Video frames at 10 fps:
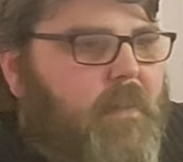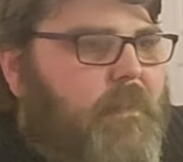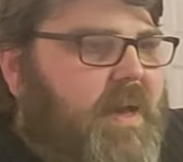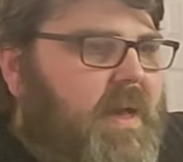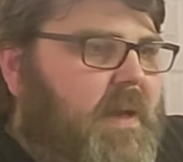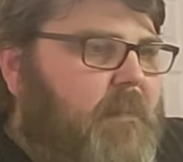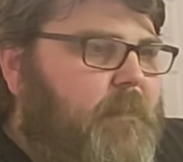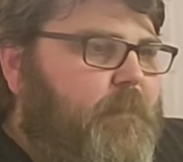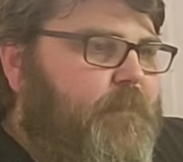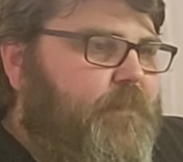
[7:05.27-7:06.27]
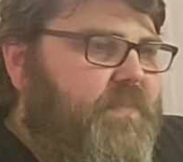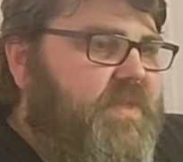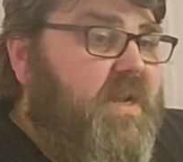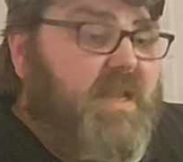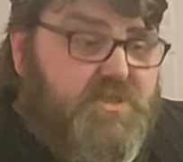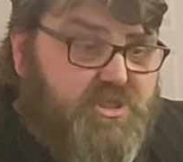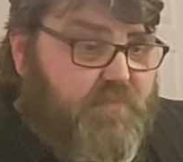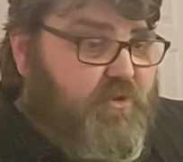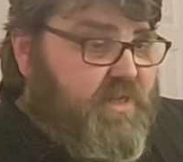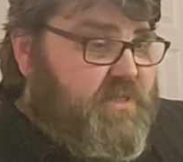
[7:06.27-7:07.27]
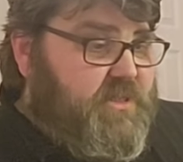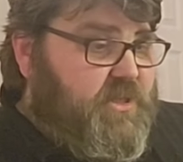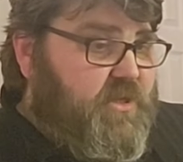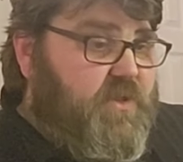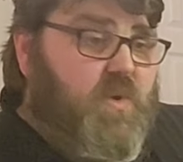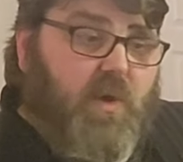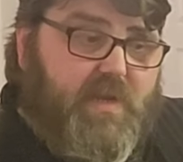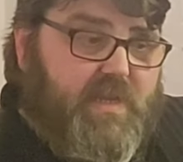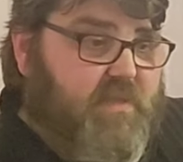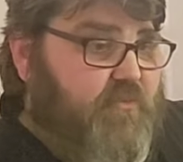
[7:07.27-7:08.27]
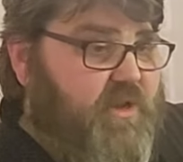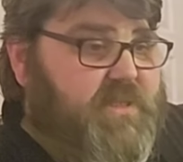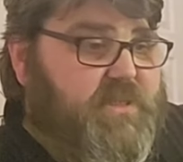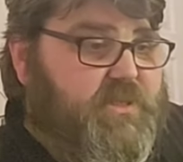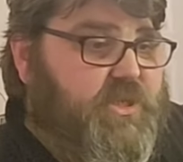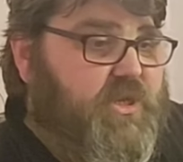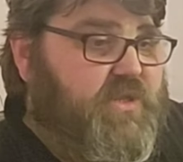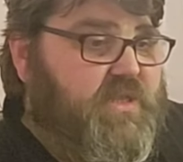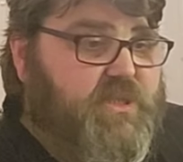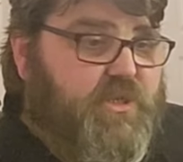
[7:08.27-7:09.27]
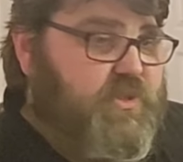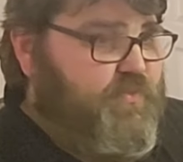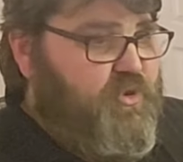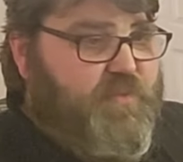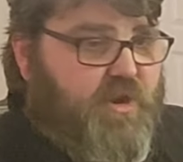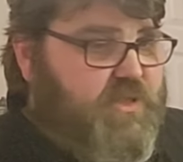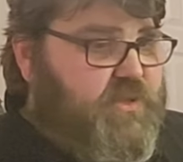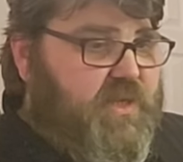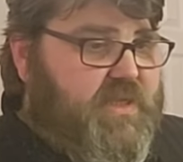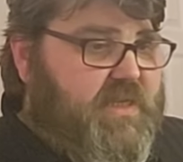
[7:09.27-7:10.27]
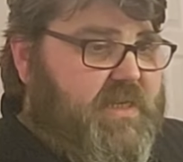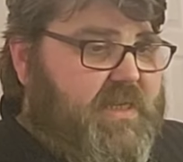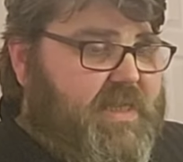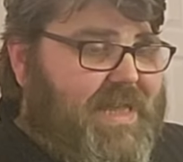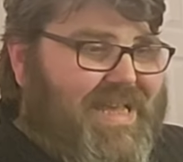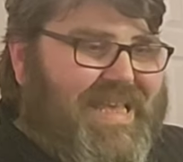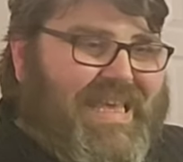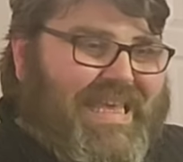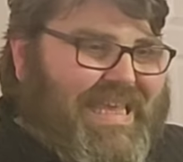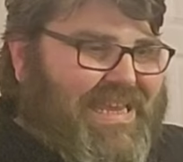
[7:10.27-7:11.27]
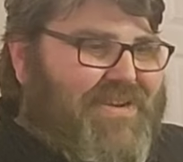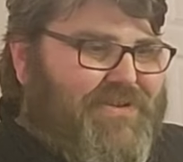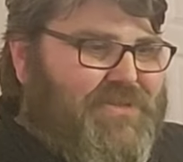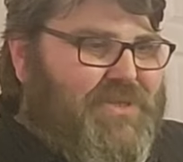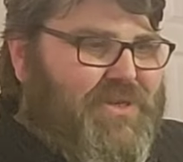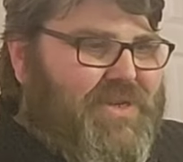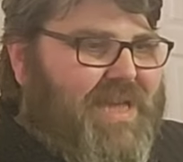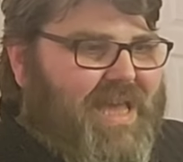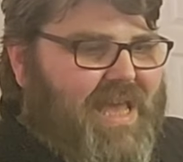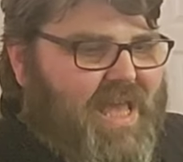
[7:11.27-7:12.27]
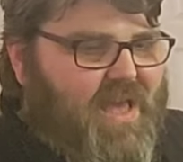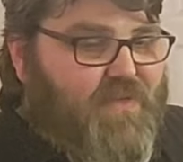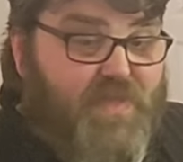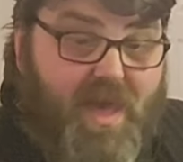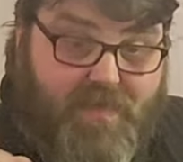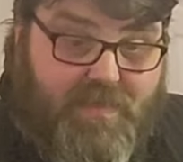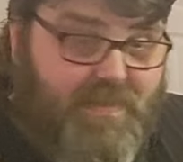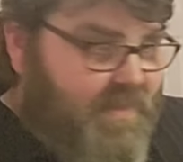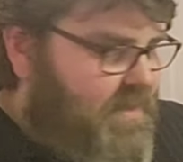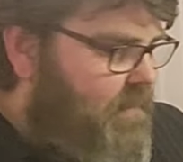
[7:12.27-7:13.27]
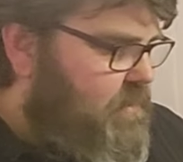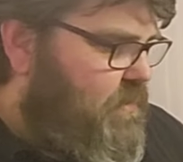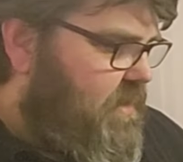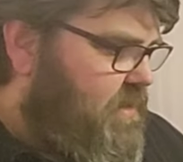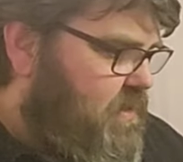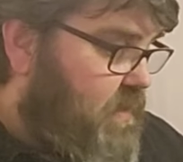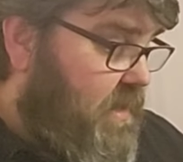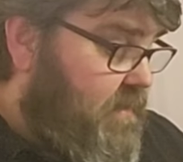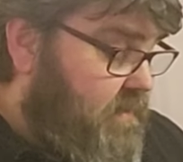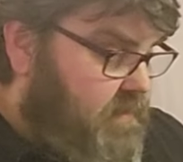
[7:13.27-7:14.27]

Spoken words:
But the clutch of the bricks is good. The quality of the bricks is good. There's no sprue marks or anything like that. It looks good. The other thing that comes with this as well, I